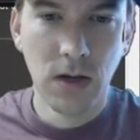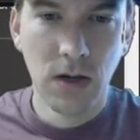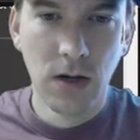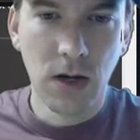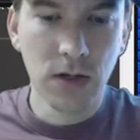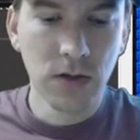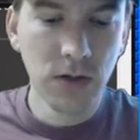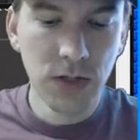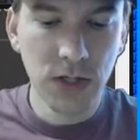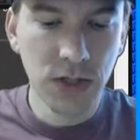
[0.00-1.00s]
I
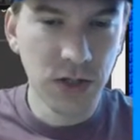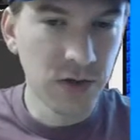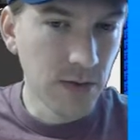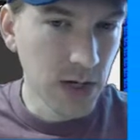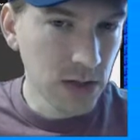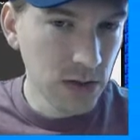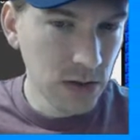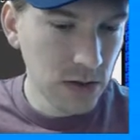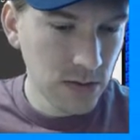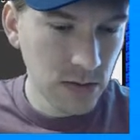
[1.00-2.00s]
could just
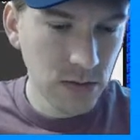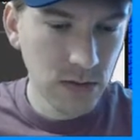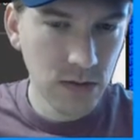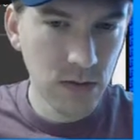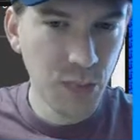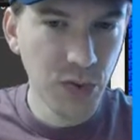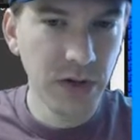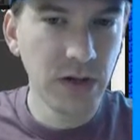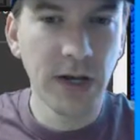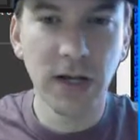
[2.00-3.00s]
directly put
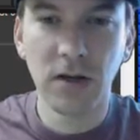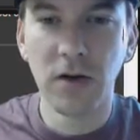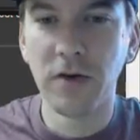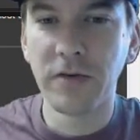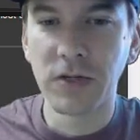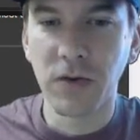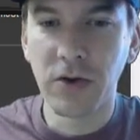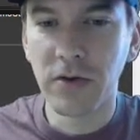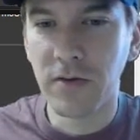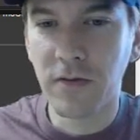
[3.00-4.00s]
in, like, you know, if it's
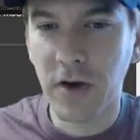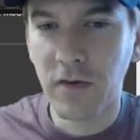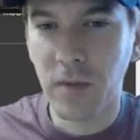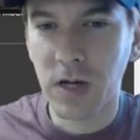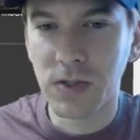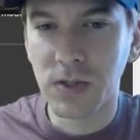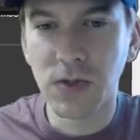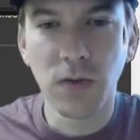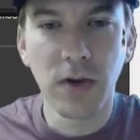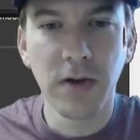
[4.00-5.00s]
greater than 5 bounces
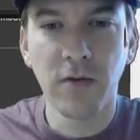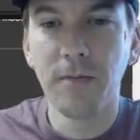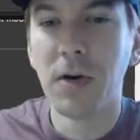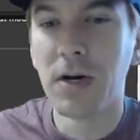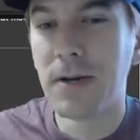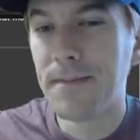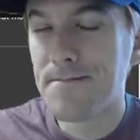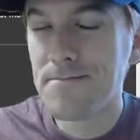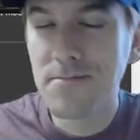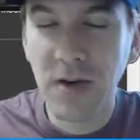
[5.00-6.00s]
or whatever, but
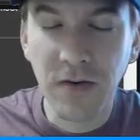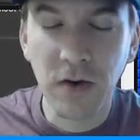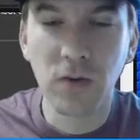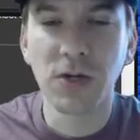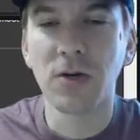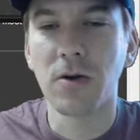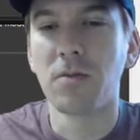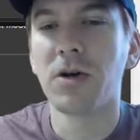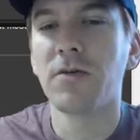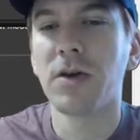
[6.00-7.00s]
if I want to start
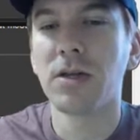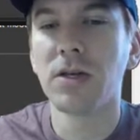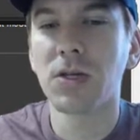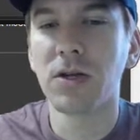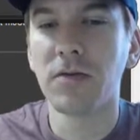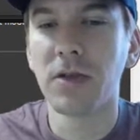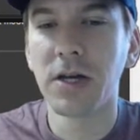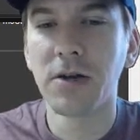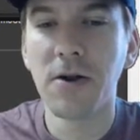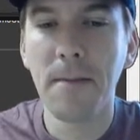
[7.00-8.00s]
modifying this stuff later,